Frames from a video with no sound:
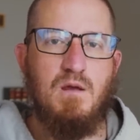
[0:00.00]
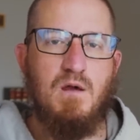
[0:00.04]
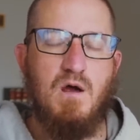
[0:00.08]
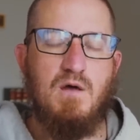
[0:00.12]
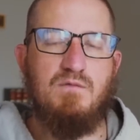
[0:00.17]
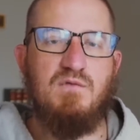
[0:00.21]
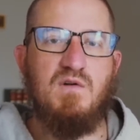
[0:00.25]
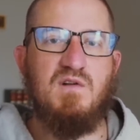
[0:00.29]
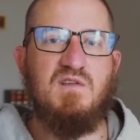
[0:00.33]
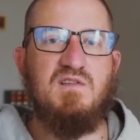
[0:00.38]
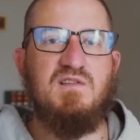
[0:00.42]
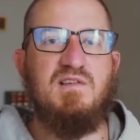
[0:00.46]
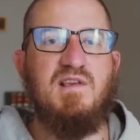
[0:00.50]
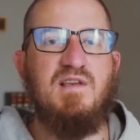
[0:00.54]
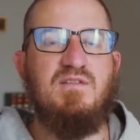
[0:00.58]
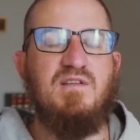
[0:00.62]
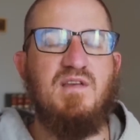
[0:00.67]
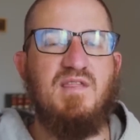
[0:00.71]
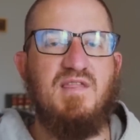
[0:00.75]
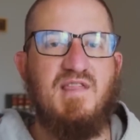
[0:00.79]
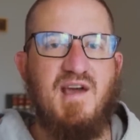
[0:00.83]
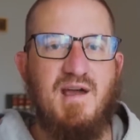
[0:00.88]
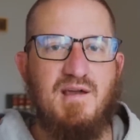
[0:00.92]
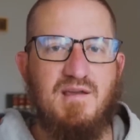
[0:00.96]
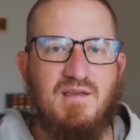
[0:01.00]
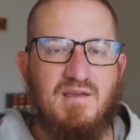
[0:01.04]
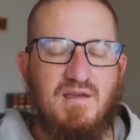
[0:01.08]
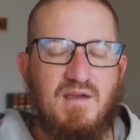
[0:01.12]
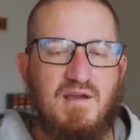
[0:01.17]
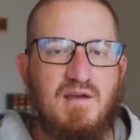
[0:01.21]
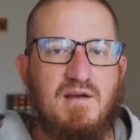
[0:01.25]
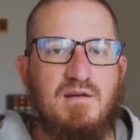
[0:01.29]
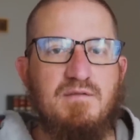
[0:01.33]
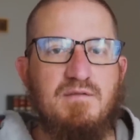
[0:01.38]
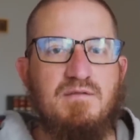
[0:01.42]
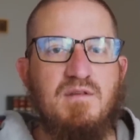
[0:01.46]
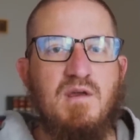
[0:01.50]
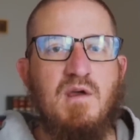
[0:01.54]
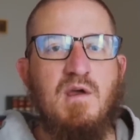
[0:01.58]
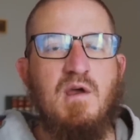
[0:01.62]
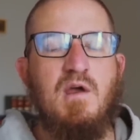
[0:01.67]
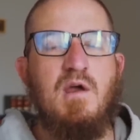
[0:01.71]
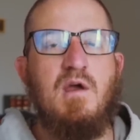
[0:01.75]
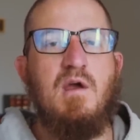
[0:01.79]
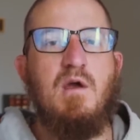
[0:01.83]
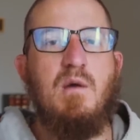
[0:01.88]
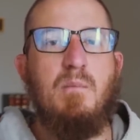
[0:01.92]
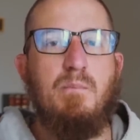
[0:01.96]
of receiving that gift.
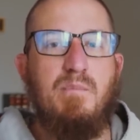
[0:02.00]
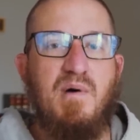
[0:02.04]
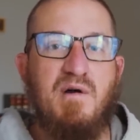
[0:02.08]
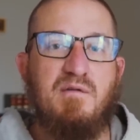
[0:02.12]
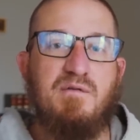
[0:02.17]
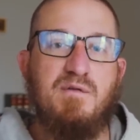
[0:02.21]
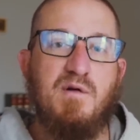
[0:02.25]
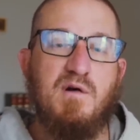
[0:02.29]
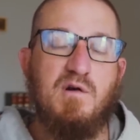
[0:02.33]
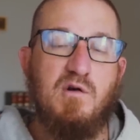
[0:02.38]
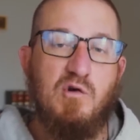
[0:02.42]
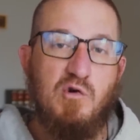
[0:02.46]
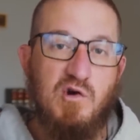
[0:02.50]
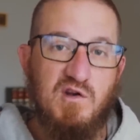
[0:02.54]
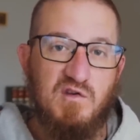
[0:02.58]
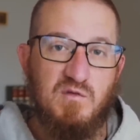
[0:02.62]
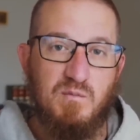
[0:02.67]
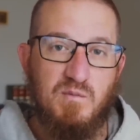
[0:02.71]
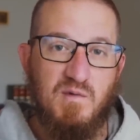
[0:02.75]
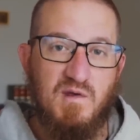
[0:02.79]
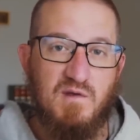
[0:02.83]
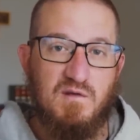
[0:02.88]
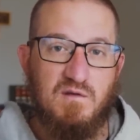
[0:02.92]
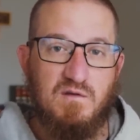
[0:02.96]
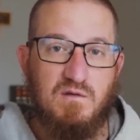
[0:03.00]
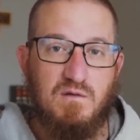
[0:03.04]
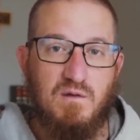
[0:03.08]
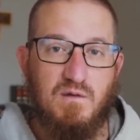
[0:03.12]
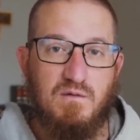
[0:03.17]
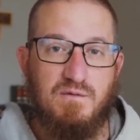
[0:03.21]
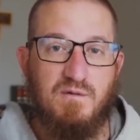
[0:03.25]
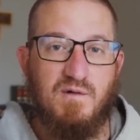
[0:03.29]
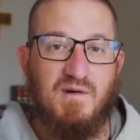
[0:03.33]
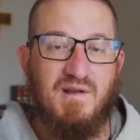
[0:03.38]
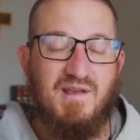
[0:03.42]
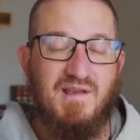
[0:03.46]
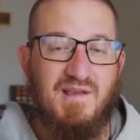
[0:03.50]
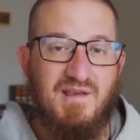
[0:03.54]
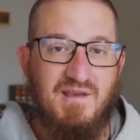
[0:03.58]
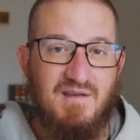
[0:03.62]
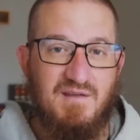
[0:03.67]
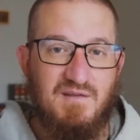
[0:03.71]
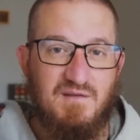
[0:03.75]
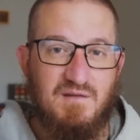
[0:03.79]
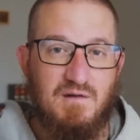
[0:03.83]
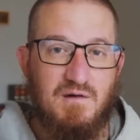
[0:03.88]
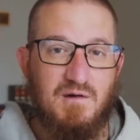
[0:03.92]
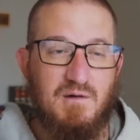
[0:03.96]
But for Christmas, for
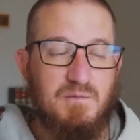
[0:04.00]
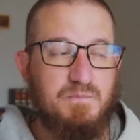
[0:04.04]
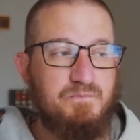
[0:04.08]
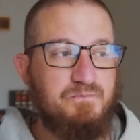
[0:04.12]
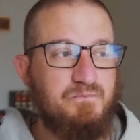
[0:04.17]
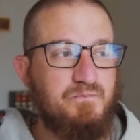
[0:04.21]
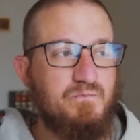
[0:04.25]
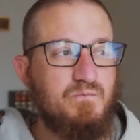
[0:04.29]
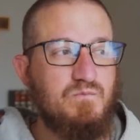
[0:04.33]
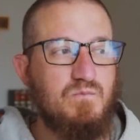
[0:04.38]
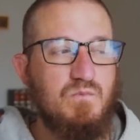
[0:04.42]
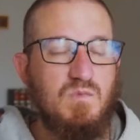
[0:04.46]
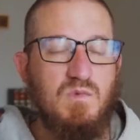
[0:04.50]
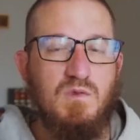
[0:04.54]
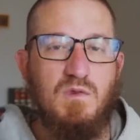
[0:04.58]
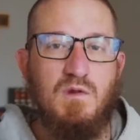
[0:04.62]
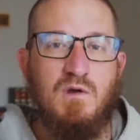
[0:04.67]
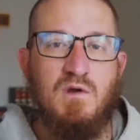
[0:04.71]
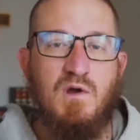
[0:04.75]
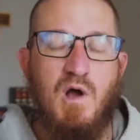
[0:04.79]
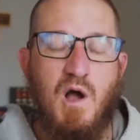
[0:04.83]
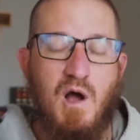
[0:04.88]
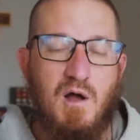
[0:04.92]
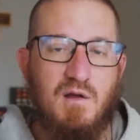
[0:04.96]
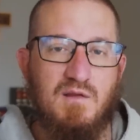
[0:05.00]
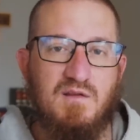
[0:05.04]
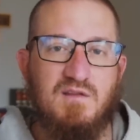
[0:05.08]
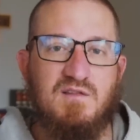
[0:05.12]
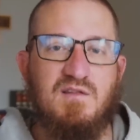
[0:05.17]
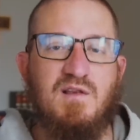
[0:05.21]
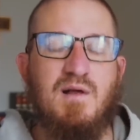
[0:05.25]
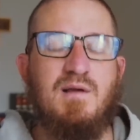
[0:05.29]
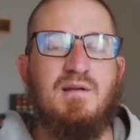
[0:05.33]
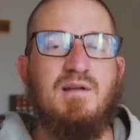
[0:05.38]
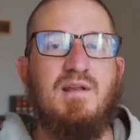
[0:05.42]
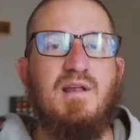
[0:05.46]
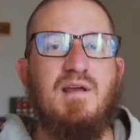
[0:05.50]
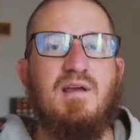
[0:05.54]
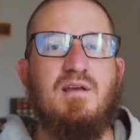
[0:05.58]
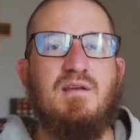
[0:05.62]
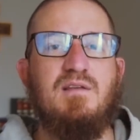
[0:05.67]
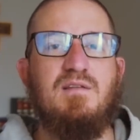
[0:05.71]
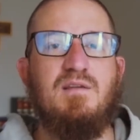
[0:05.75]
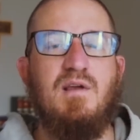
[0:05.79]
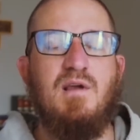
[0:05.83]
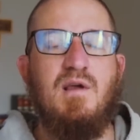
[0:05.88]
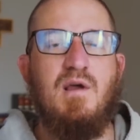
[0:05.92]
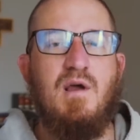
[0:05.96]
Easter, on
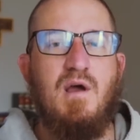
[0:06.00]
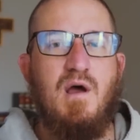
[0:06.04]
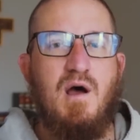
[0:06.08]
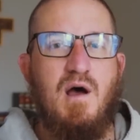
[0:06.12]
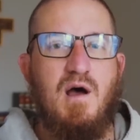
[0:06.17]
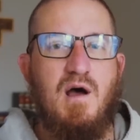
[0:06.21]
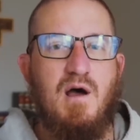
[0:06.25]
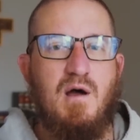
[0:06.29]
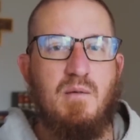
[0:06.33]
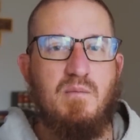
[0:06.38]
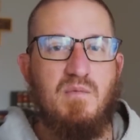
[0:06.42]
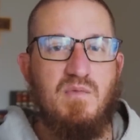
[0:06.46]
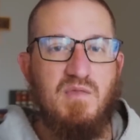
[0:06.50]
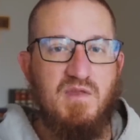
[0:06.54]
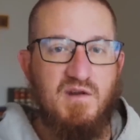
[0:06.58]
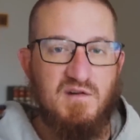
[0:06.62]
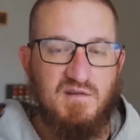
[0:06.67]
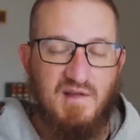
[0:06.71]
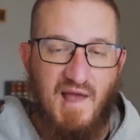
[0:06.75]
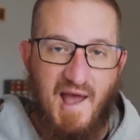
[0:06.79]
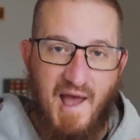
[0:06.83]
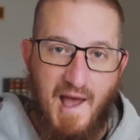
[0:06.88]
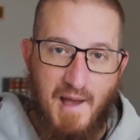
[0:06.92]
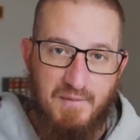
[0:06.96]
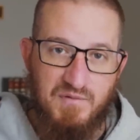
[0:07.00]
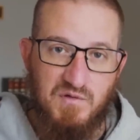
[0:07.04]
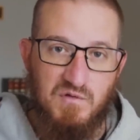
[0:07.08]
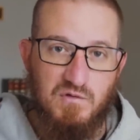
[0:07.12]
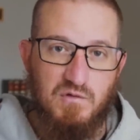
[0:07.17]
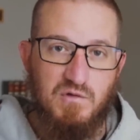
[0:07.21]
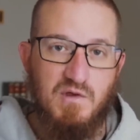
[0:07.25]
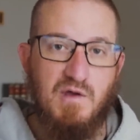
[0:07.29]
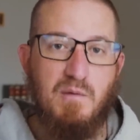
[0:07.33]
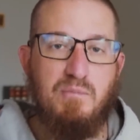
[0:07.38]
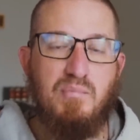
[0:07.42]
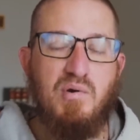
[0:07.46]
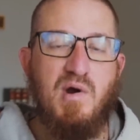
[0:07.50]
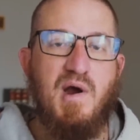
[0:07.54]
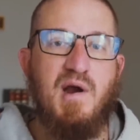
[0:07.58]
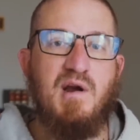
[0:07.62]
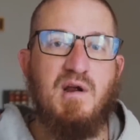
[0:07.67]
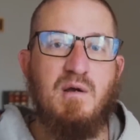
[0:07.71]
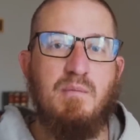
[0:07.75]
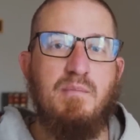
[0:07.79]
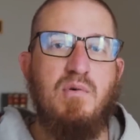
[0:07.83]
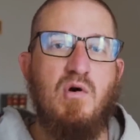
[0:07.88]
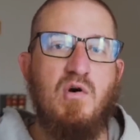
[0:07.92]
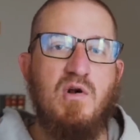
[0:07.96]
Sundays, there's absolutely a prayer
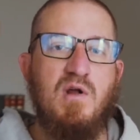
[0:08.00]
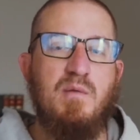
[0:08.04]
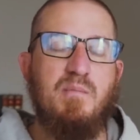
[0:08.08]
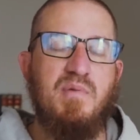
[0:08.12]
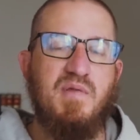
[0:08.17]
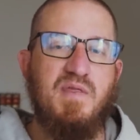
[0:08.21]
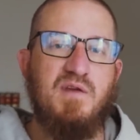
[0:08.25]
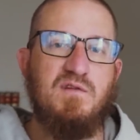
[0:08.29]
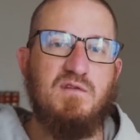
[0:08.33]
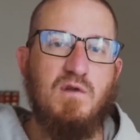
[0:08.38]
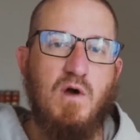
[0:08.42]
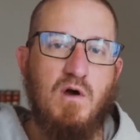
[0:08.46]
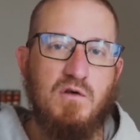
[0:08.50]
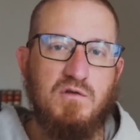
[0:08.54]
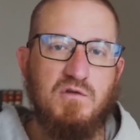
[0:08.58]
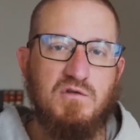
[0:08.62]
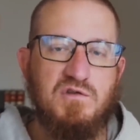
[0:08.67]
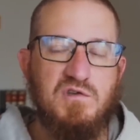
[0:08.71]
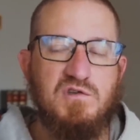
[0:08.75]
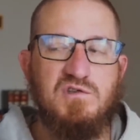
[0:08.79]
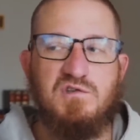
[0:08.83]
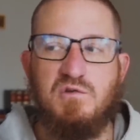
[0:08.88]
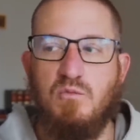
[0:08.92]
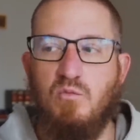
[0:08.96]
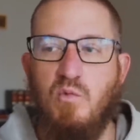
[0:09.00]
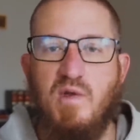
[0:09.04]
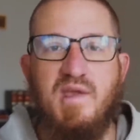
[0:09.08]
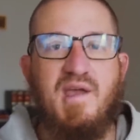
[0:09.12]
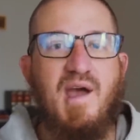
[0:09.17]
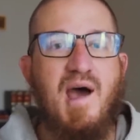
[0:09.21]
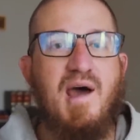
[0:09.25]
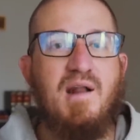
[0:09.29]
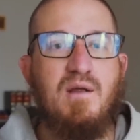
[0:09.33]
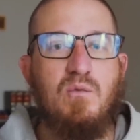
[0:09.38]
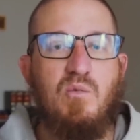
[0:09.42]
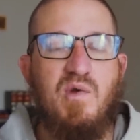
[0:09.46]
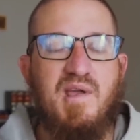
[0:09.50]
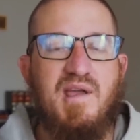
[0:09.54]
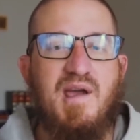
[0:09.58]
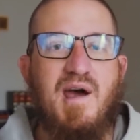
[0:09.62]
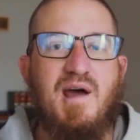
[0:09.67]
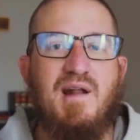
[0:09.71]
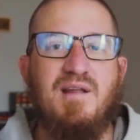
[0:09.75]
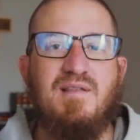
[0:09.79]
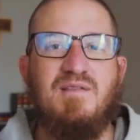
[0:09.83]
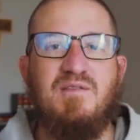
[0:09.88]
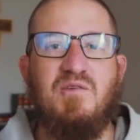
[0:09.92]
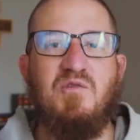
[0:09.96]
component, but there's also just, we gotta
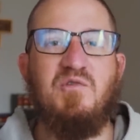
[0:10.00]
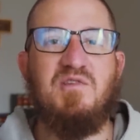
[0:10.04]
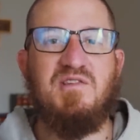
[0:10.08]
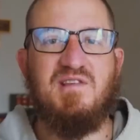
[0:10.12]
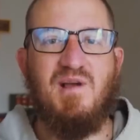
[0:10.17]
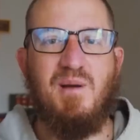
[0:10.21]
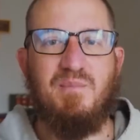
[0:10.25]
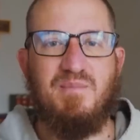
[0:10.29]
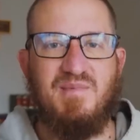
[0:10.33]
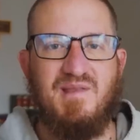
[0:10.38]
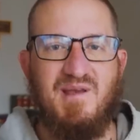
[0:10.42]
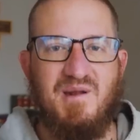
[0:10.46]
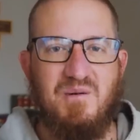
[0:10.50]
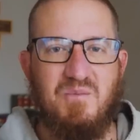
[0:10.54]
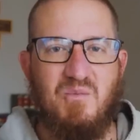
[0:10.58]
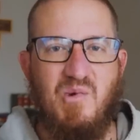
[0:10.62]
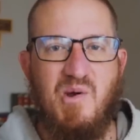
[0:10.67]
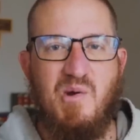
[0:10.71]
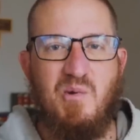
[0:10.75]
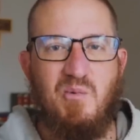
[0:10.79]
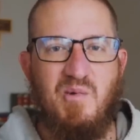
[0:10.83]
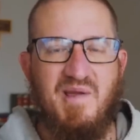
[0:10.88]
do something.